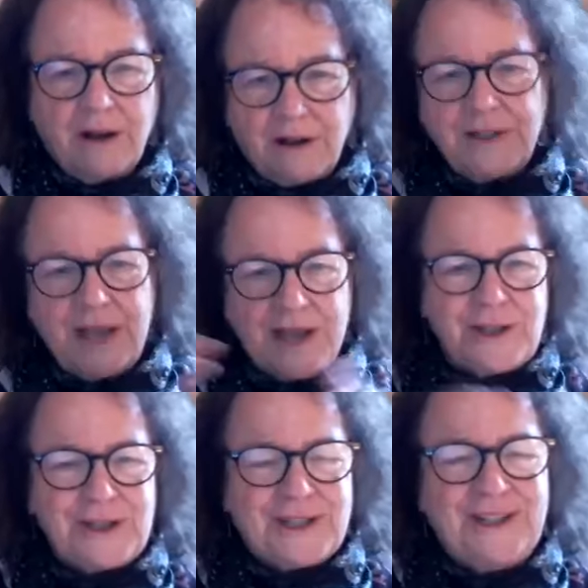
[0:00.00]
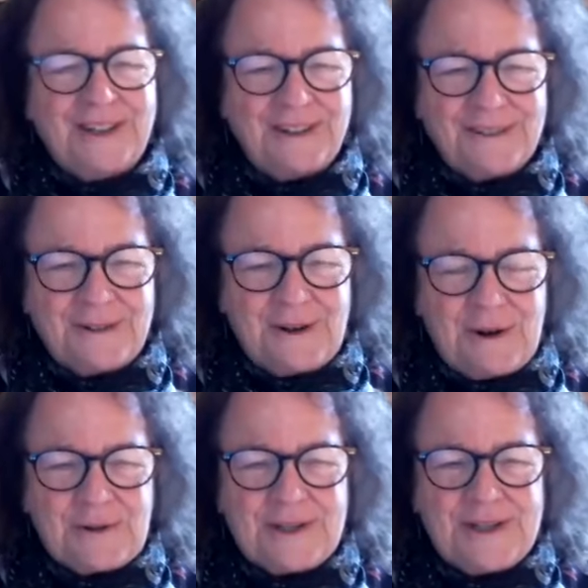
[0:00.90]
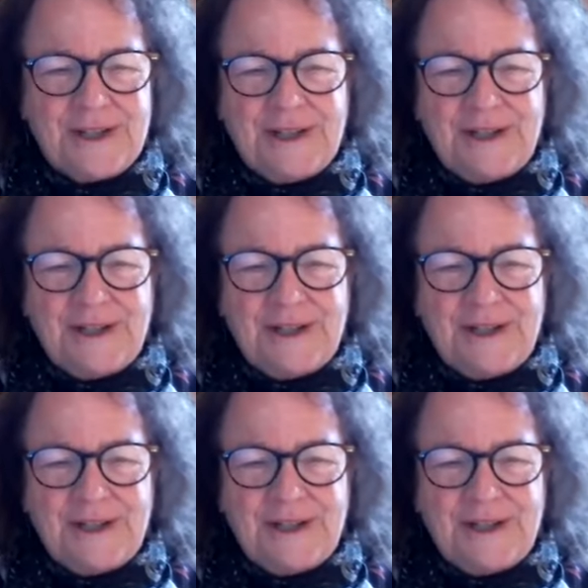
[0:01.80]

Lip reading: on the edges on the coast,